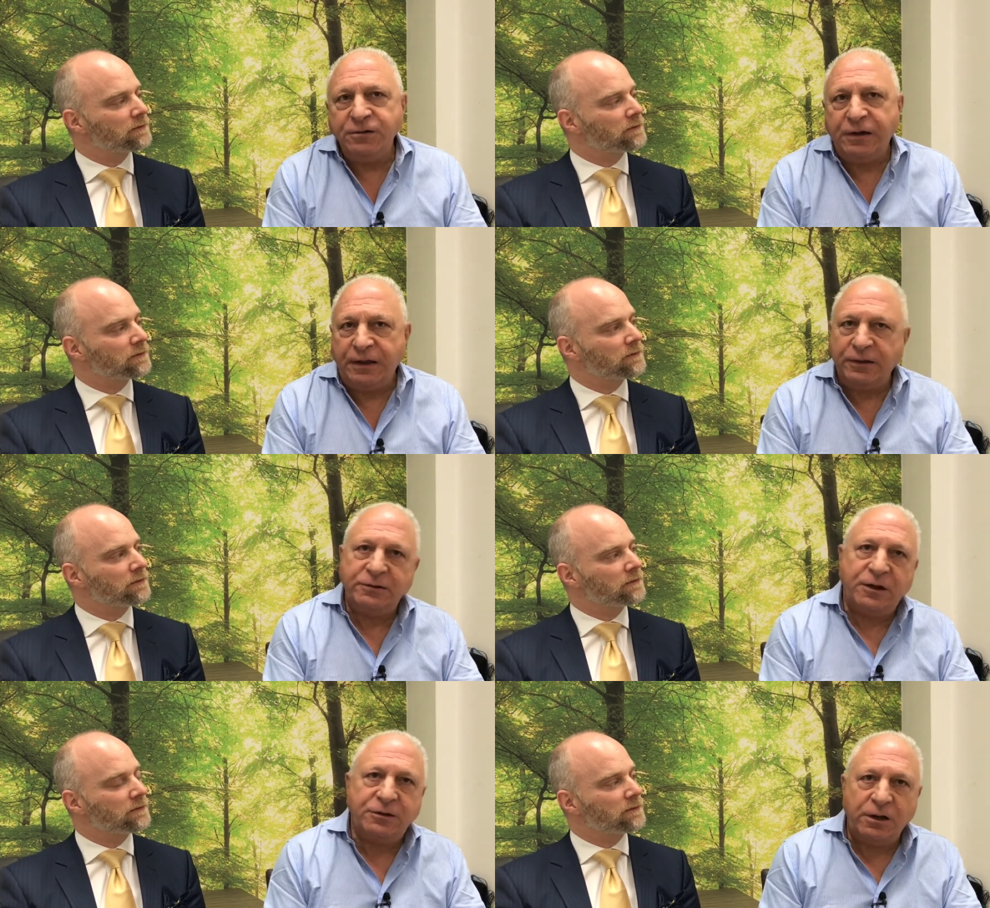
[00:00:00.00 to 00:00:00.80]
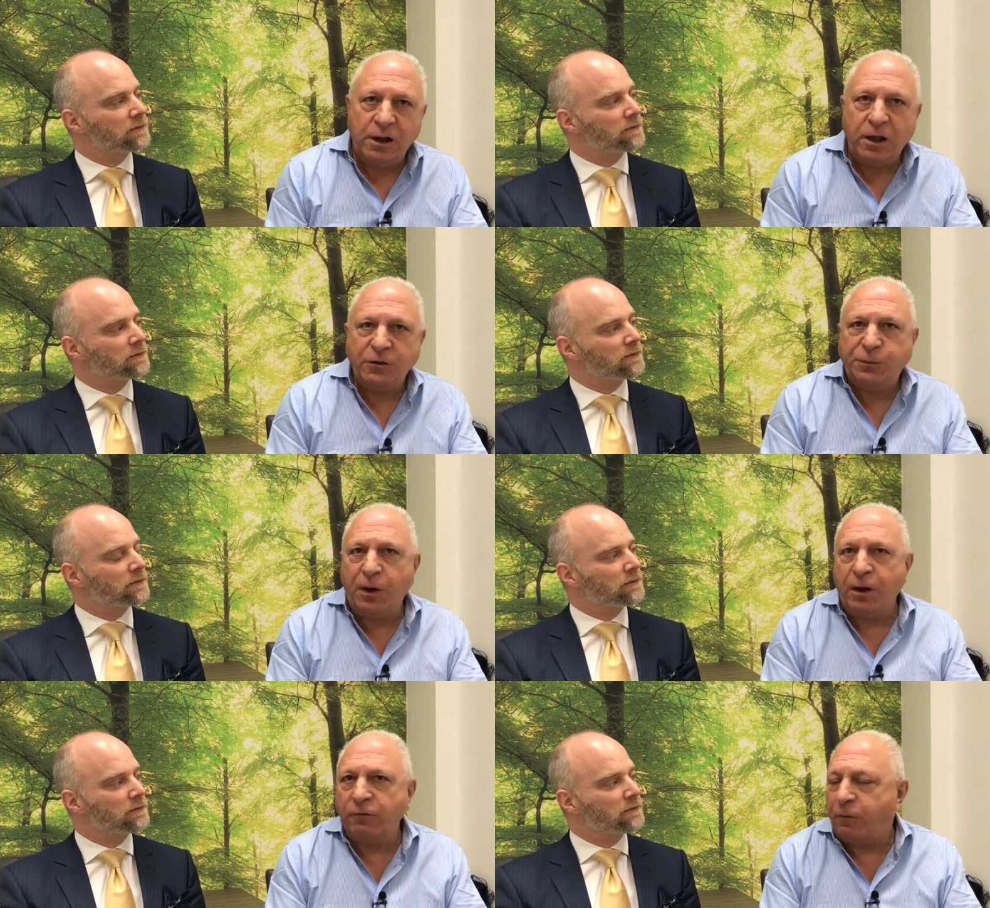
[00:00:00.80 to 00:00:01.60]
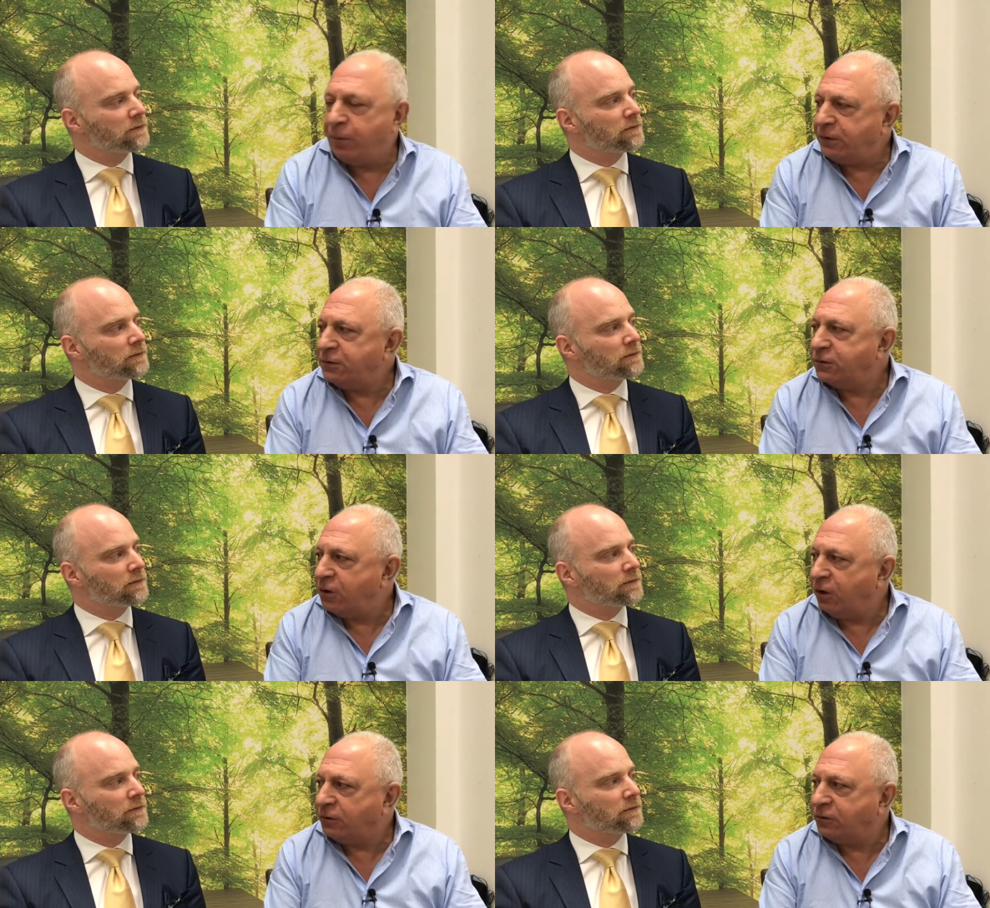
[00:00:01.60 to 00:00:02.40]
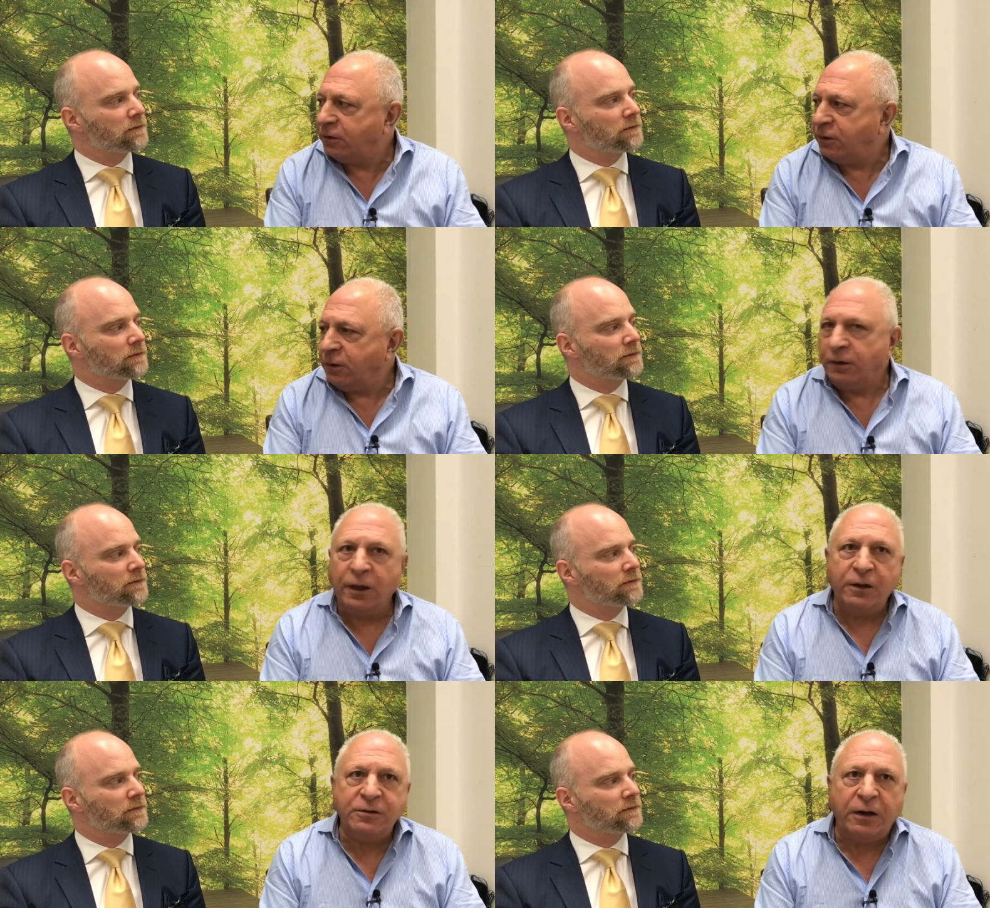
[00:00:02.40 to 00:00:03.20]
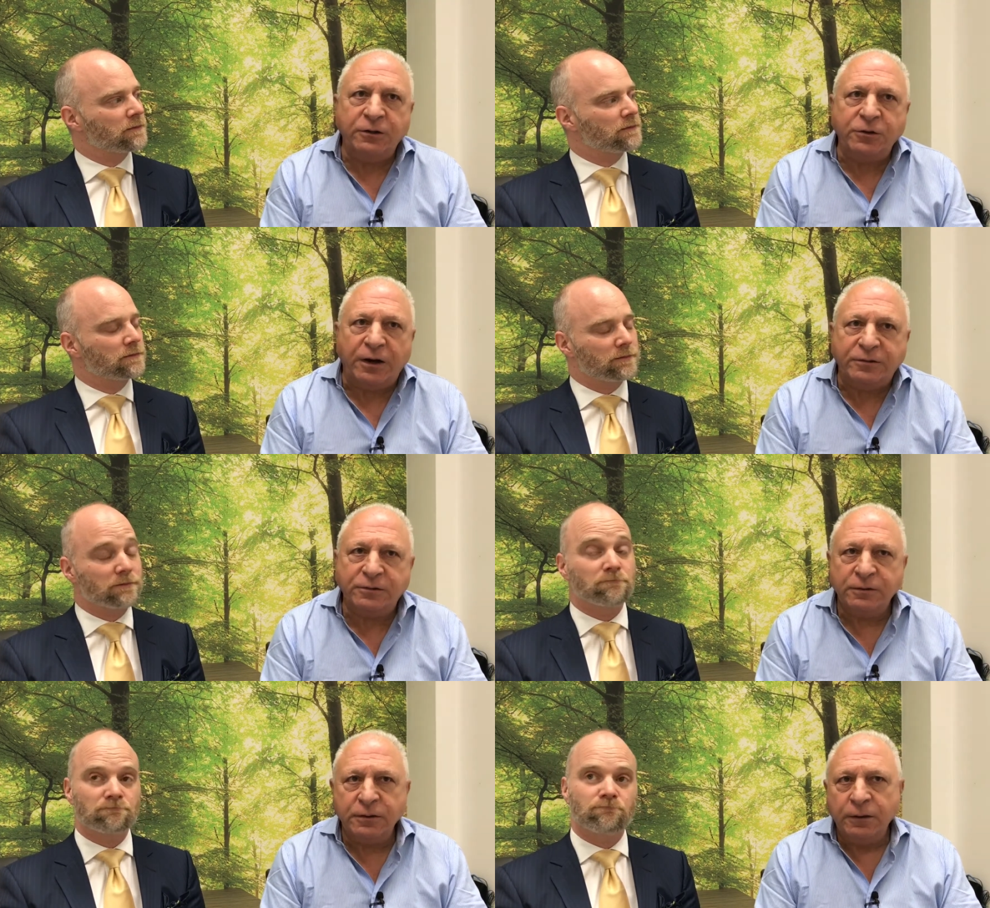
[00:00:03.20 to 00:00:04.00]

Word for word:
Speaker 1: isn't it, that such a large part of a business cost goes unaddressed.